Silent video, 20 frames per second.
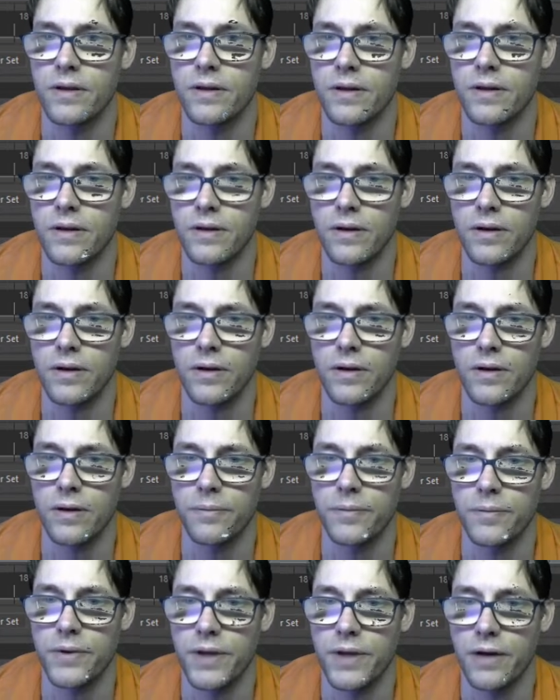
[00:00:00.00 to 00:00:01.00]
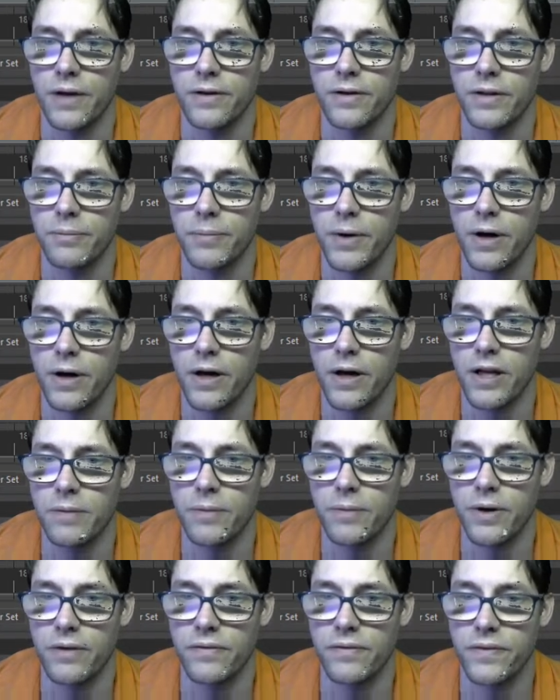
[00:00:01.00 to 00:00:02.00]
Okay, I'll come down to the bottom
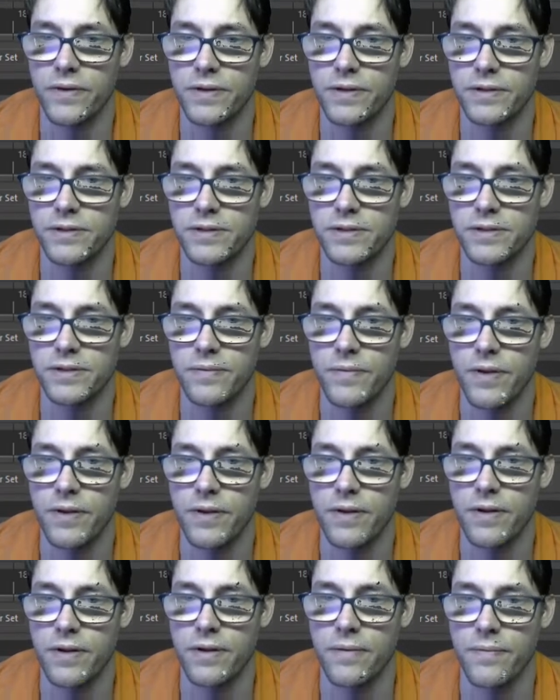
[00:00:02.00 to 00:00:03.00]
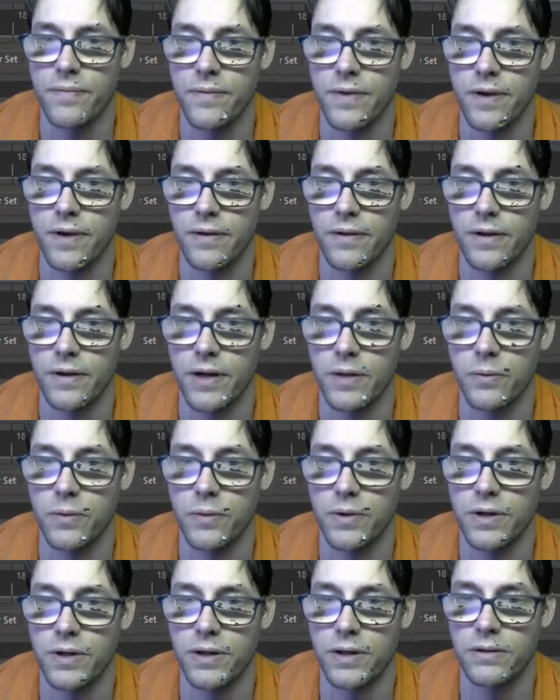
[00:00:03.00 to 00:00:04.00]
of this, and then I
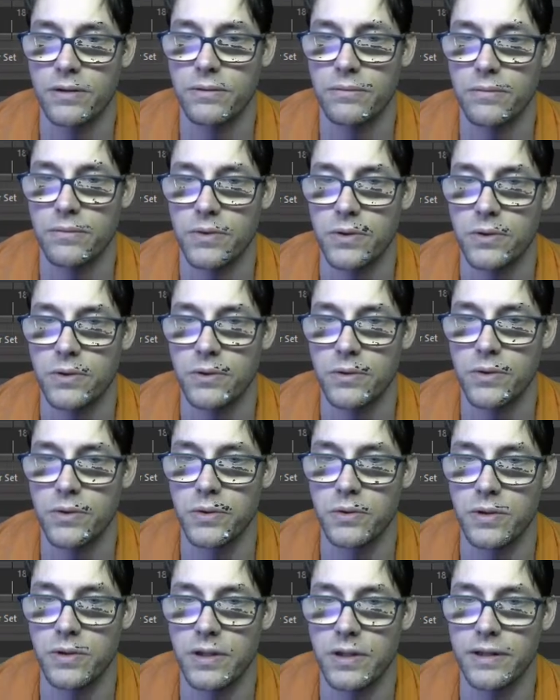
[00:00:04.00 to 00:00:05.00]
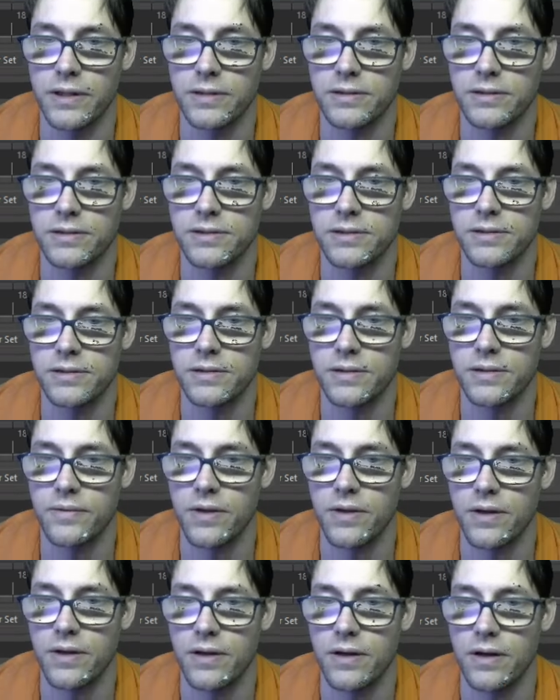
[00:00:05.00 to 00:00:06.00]
will do 2 clicks,
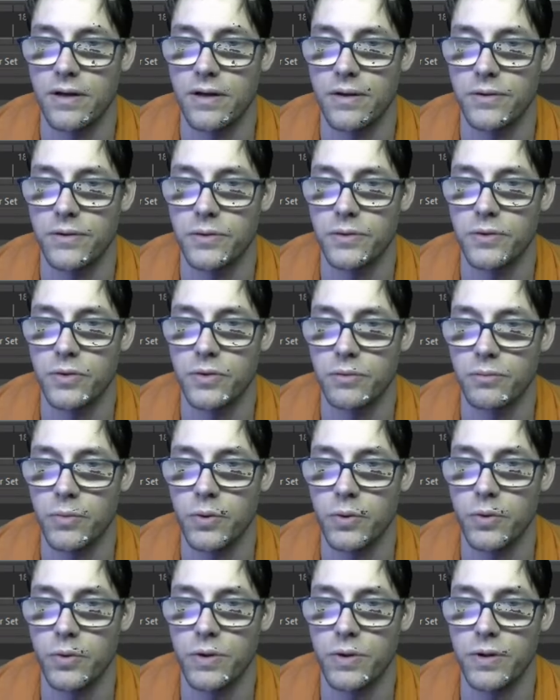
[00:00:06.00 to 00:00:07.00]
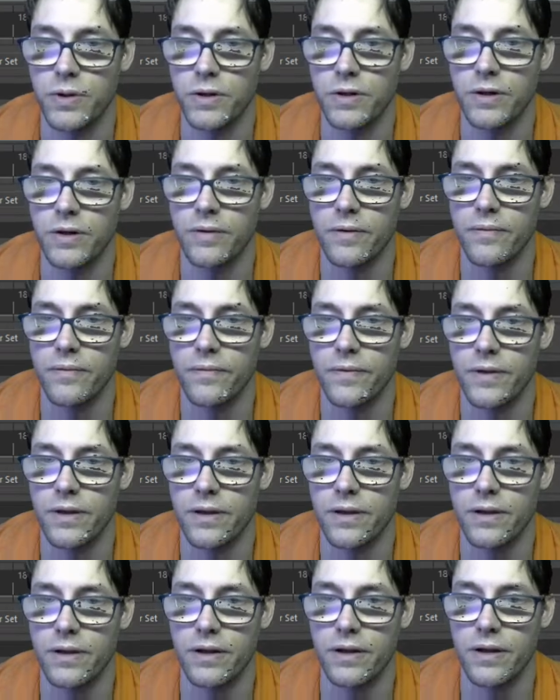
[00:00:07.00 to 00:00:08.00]
and I'll do 2 more.
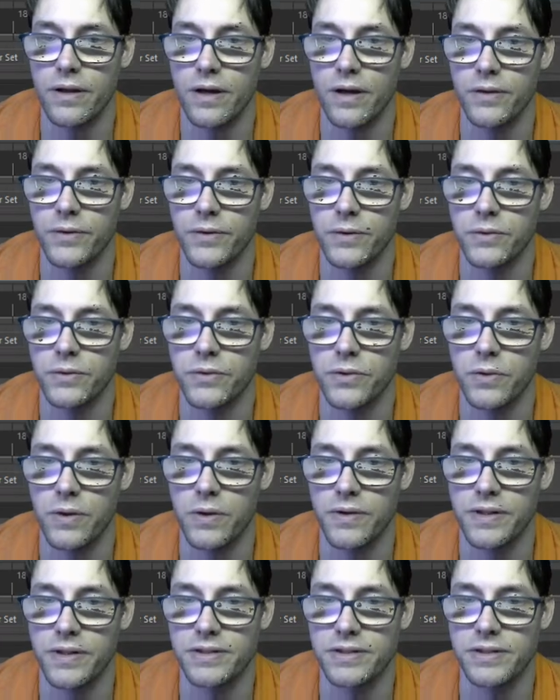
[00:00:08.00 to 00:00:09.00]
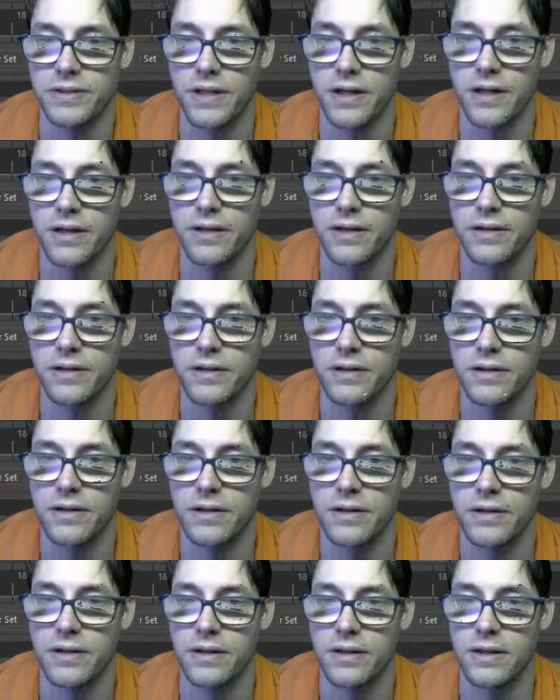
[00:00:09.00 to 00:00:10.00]
I'll do 2 on this side.
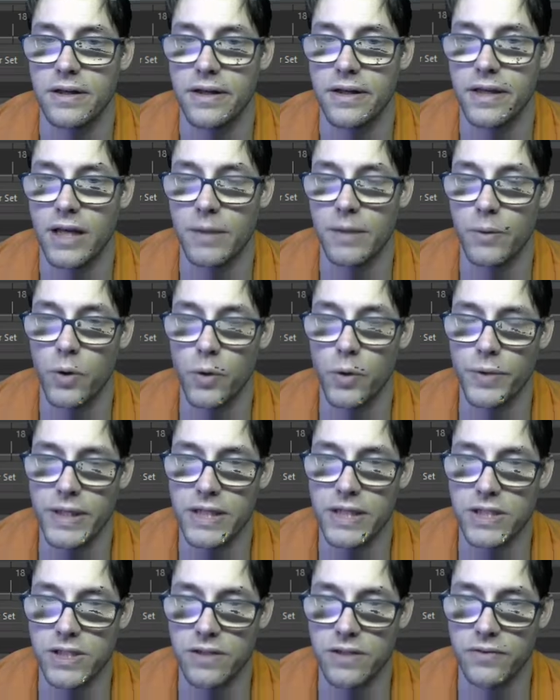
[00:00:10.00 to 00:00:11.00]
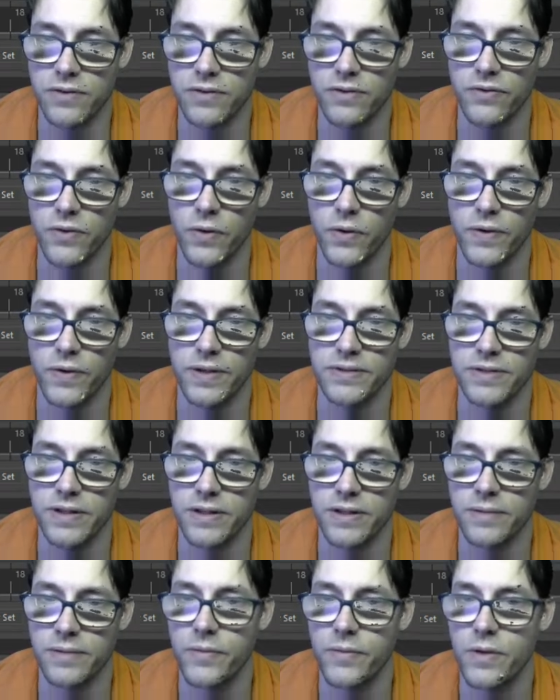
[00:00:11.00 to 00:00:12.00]
Again, I'm holding Shift to fill this in.